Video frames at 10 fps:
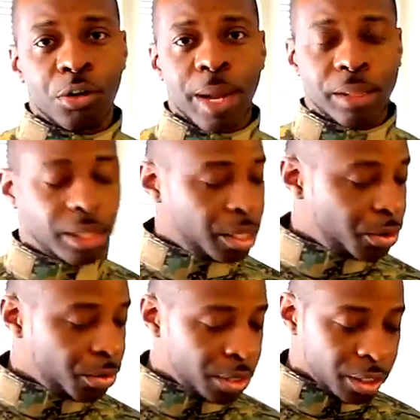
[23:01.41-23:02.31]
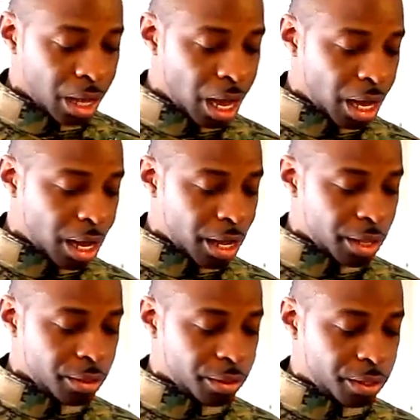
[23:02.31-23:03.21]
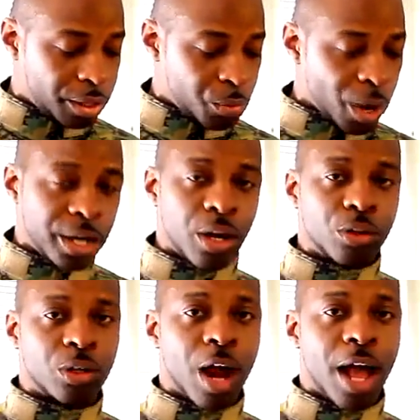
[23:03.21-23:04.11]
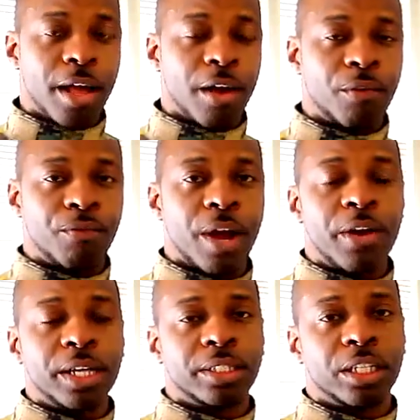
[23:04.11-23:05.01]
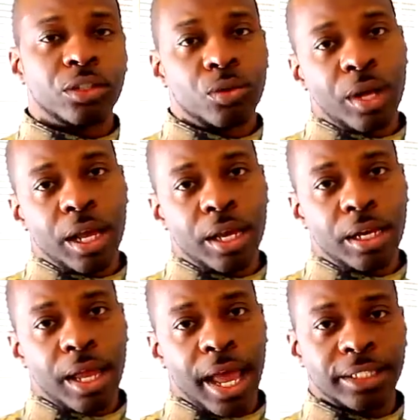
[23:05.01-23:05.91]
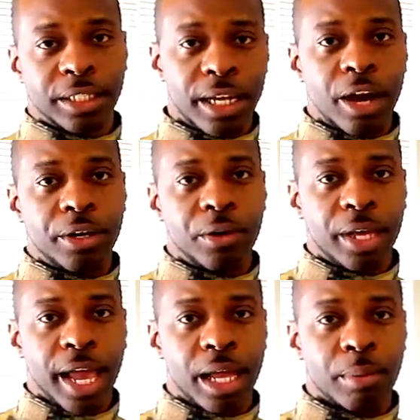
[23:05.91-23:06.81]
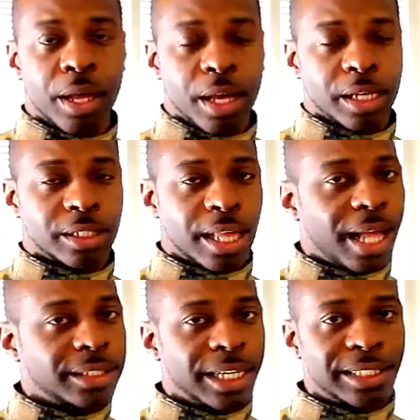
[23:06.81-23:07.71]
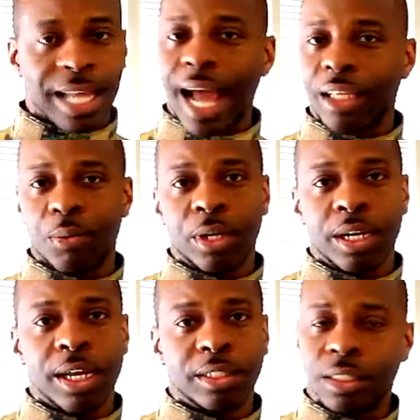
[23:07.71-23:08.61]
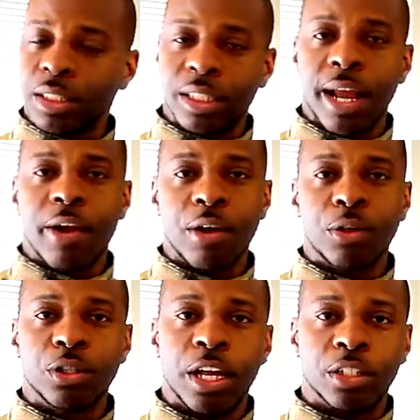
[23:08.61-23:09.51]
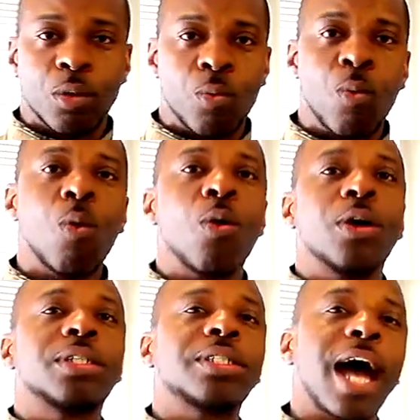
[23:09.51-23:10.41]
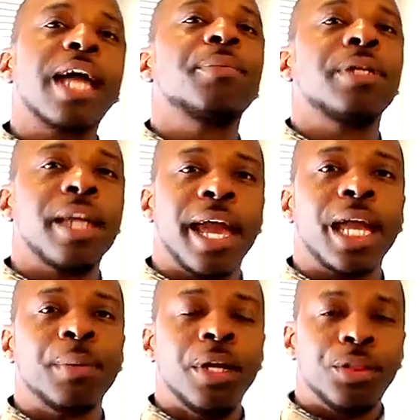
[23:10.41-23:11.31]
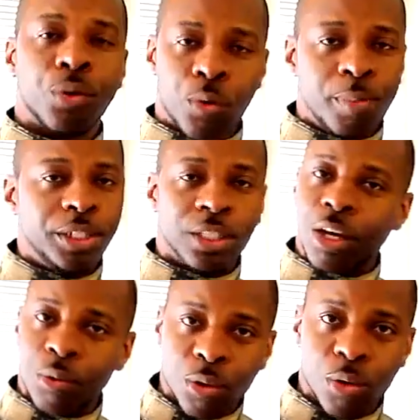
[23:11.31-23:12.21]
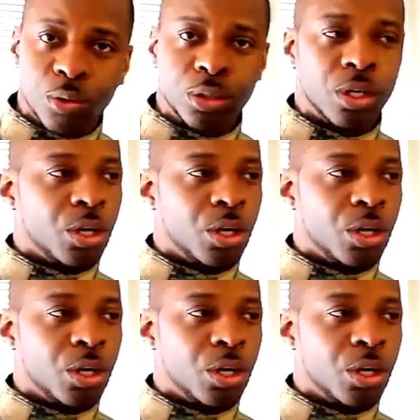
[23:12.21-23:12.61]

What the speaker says: you know, you make the kill. Radios are very essential in a scenario game, because that's exactly what it is, a scenario. It's a war-type game. There will be generals,